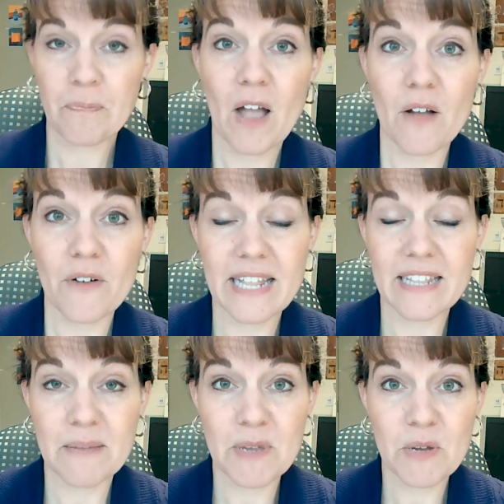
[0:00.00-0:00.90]
All right,
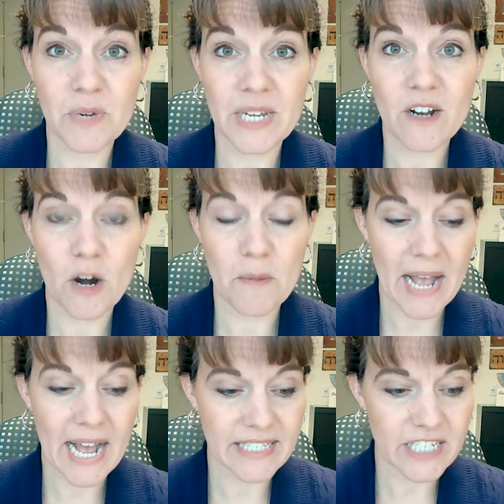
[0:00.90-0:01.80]
let me read our
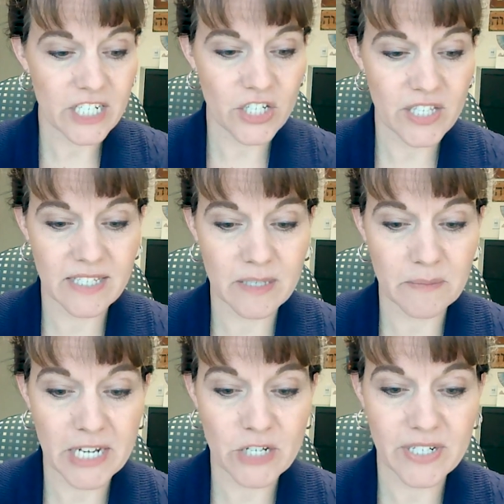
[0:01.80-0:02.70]
passage. This is
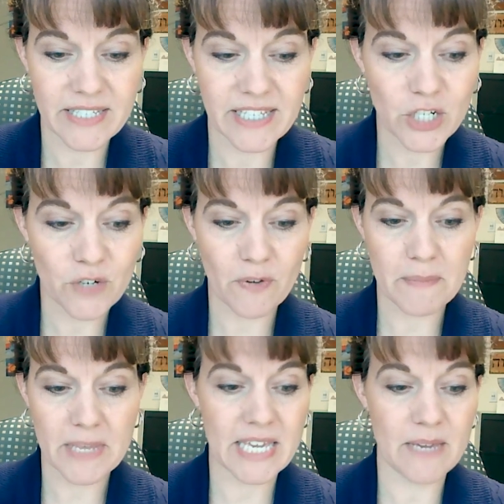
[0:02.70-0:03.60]
my translation
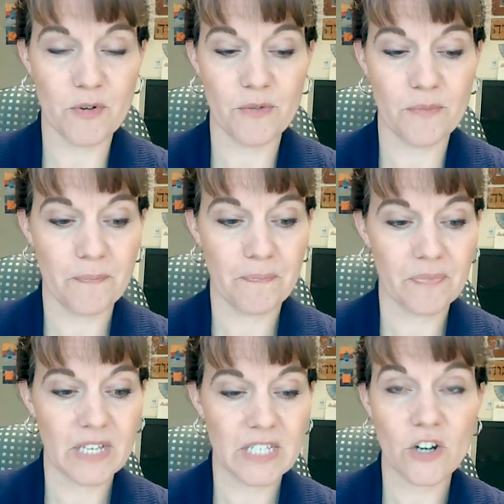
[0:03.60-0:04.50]
from the Hebrew,
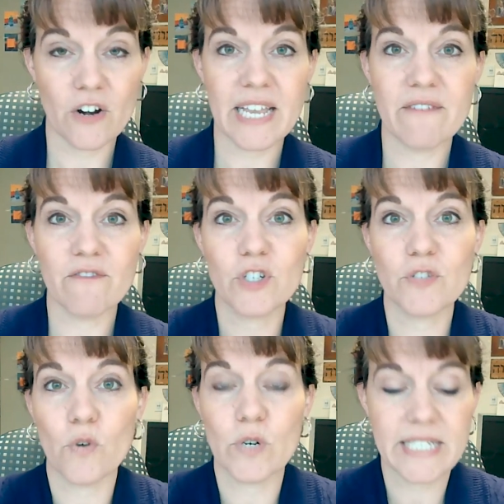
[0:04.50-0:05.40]
starting in verse
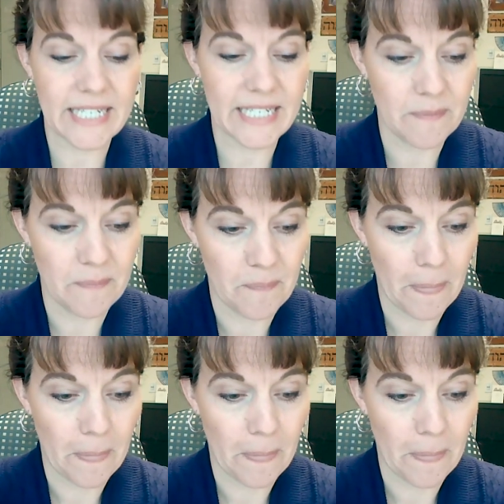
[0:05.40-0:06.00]
14.